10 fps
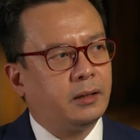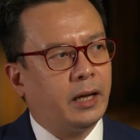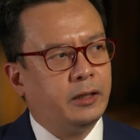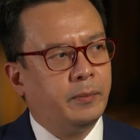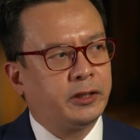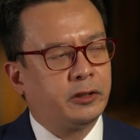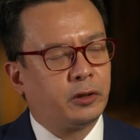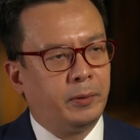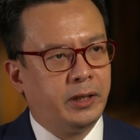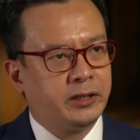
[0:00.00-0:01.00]
and you mentioned
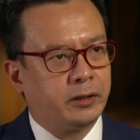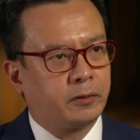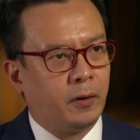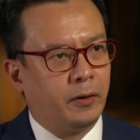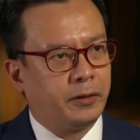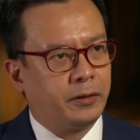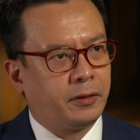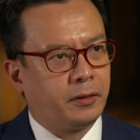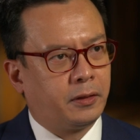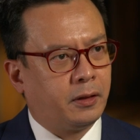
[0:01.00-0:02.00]
triple digit growth
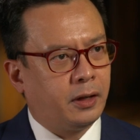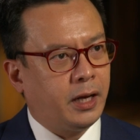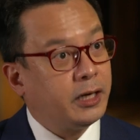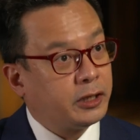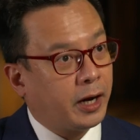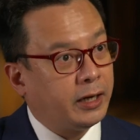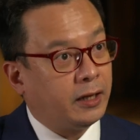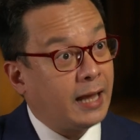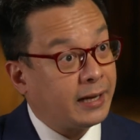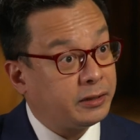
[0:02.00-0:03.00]
in China
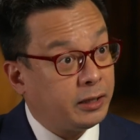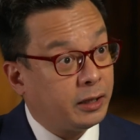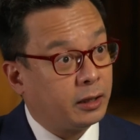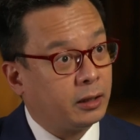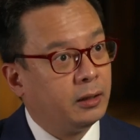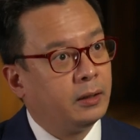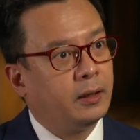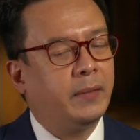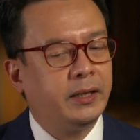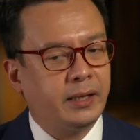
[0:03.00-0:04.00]
last year.
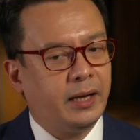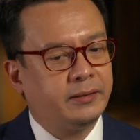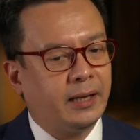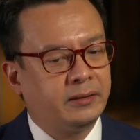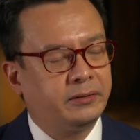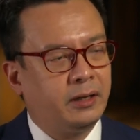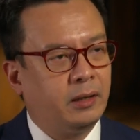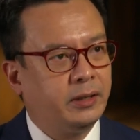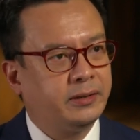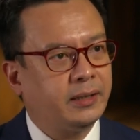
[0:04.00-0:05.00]
Is, is that
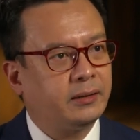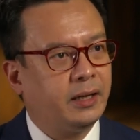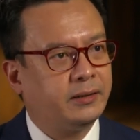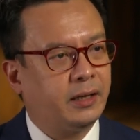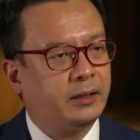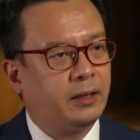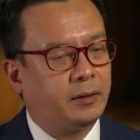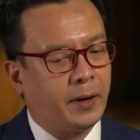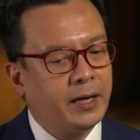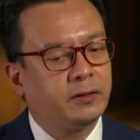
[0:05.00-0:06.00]
sustainable? Is that, is that the
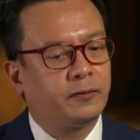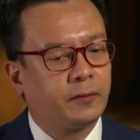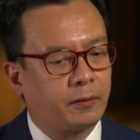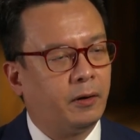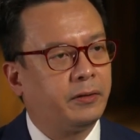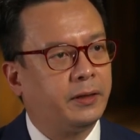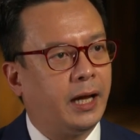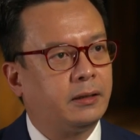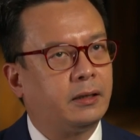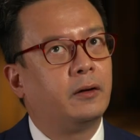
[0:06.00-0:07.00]
rate of growth
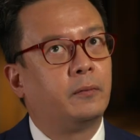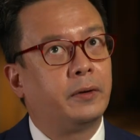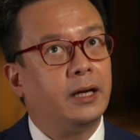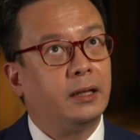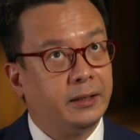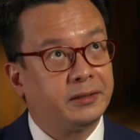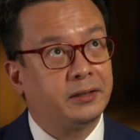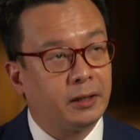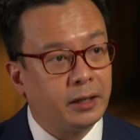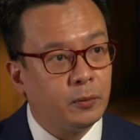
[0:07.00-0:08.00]
that
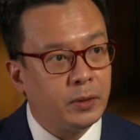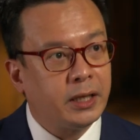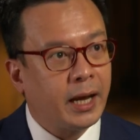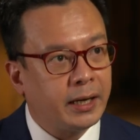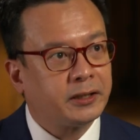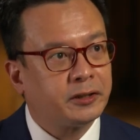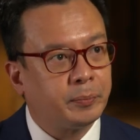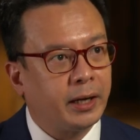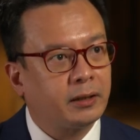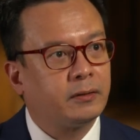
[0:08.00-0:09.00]
realistically we can
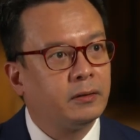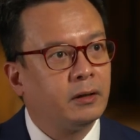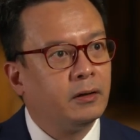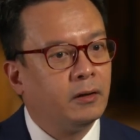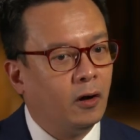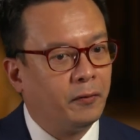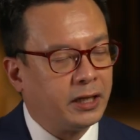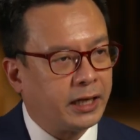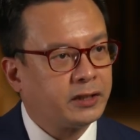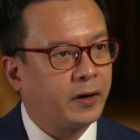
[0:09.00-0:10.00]
expect over the
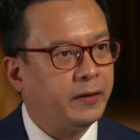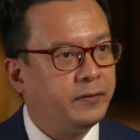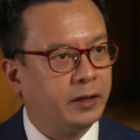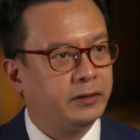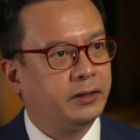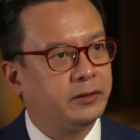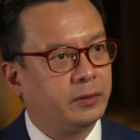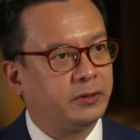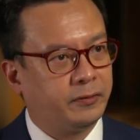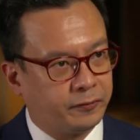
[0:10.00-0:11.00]
next five years in
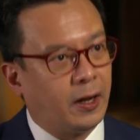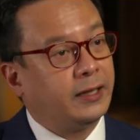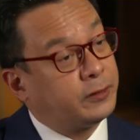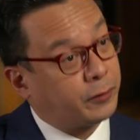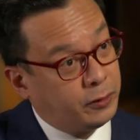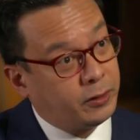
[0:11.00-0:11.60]
terms of, our, at least for you